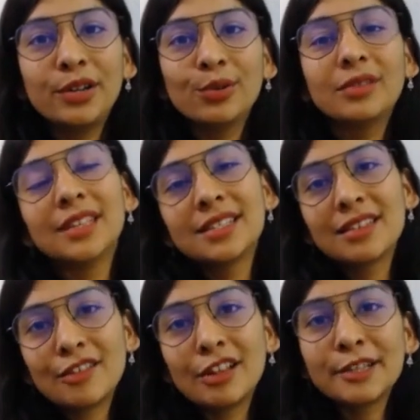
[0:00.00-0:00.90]
you this
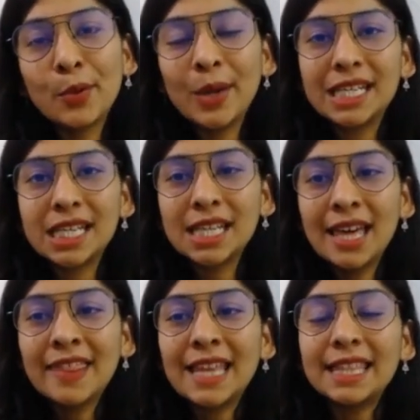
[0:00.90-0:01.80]
is also we did
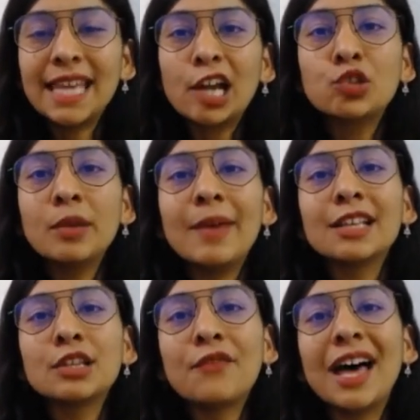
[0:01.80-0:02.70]
that the actual
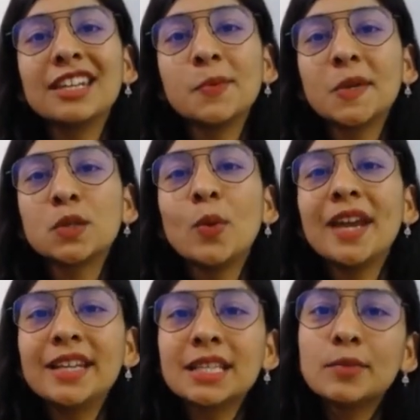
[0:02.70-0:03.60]
mass of atom is
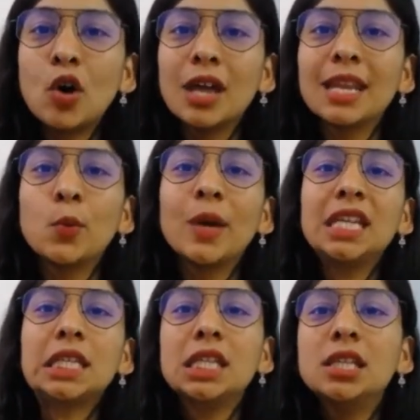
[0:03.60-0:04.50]
very small and very
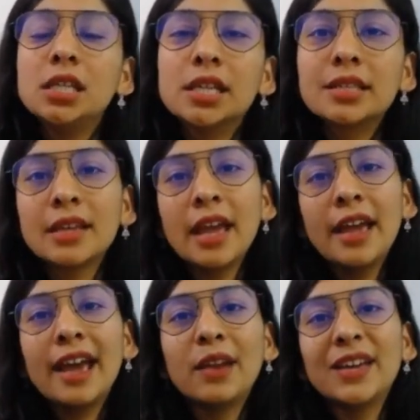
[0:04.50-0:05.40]
tedious
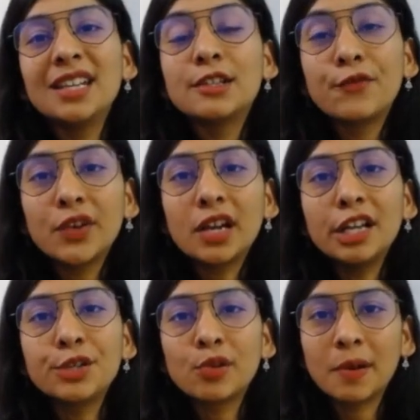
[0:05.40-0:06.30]
and very
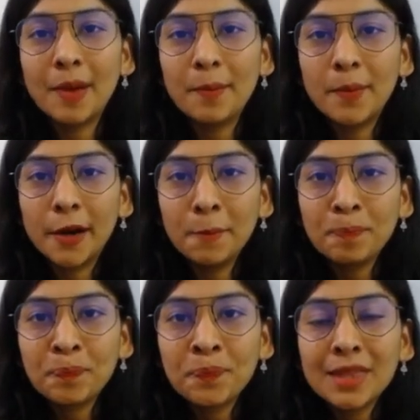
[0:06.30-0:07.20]
difficult to remember
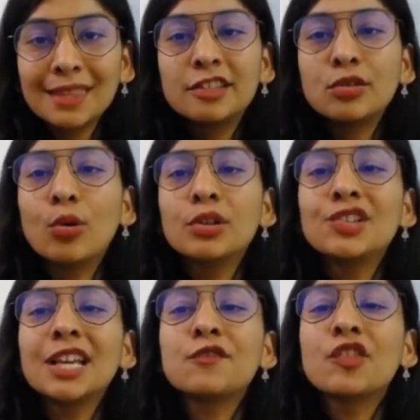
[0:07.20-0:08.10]
so
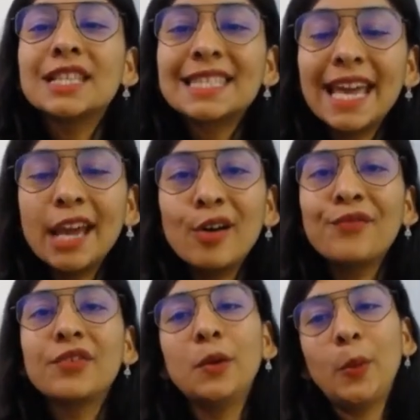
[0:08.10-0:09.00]
just for the sake
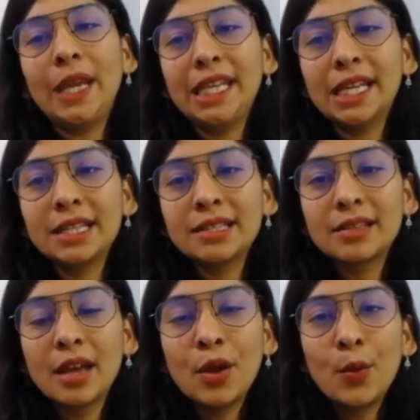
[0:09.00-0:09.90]
of convenience
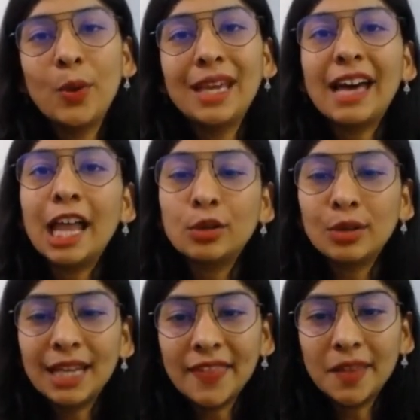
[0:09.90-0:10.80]
we
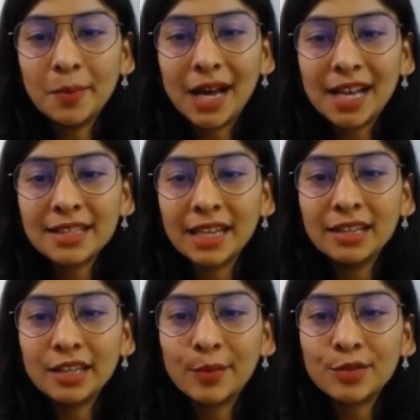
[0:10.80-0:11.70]
calculate the mass in
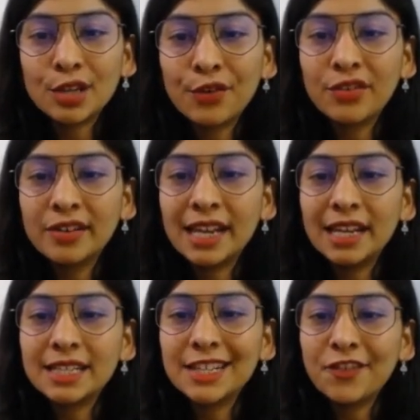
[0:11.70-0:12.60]
terms of
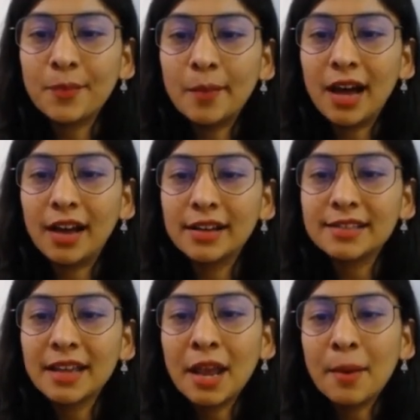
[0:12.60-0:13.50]
relative
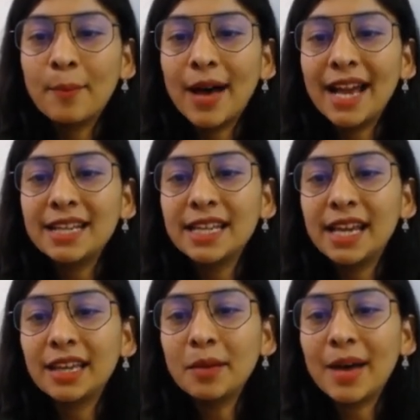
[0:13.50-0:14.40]
mass by
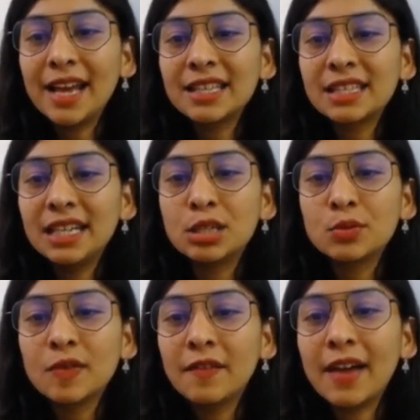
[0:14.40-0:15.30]
taking my
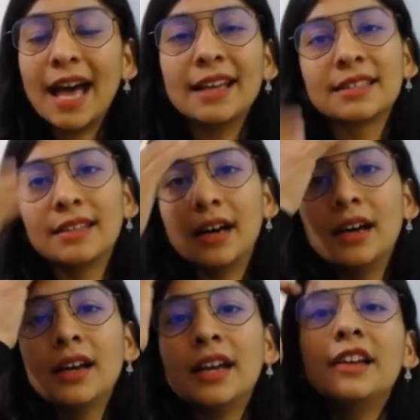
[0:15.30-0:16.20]
C12 as
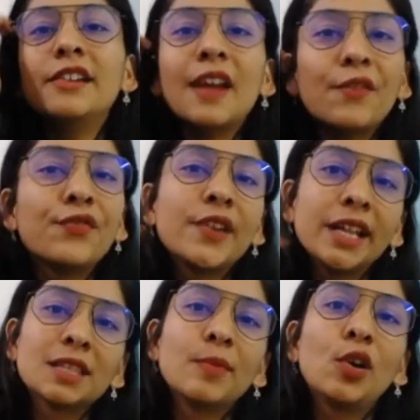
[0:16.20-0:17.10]
the
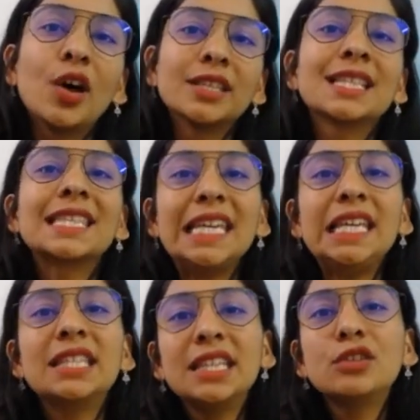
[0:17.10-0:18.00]
reference because it's
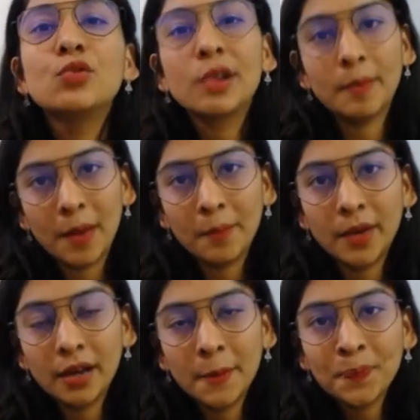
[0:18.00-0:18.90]
easy to
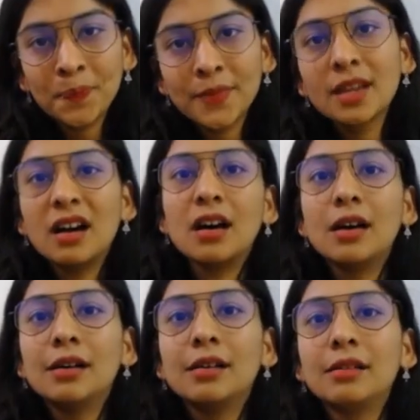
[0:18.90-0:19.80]
remember
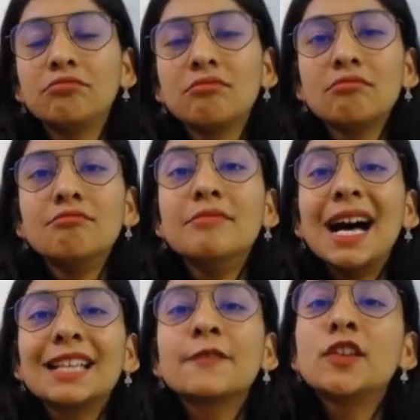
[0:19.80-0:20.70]
uh,
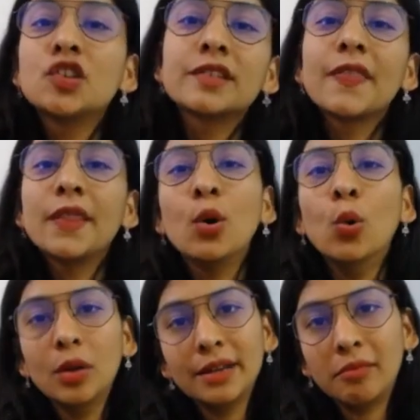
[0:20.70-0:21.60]
mass which is in the
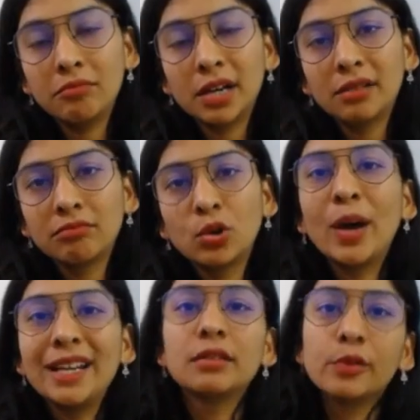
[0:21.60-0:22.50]
whole number,
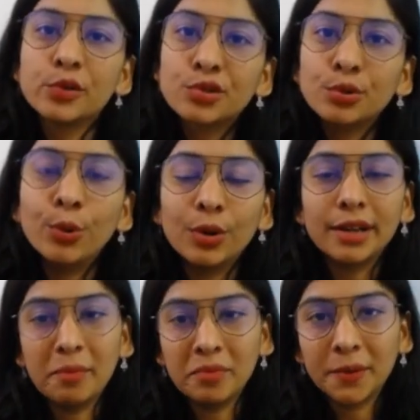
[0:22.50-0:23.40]
quite close to whole
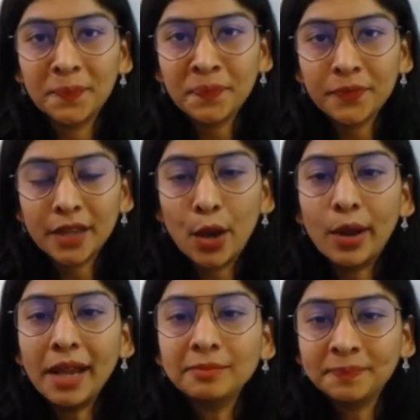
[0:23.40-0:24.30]
number. Okay.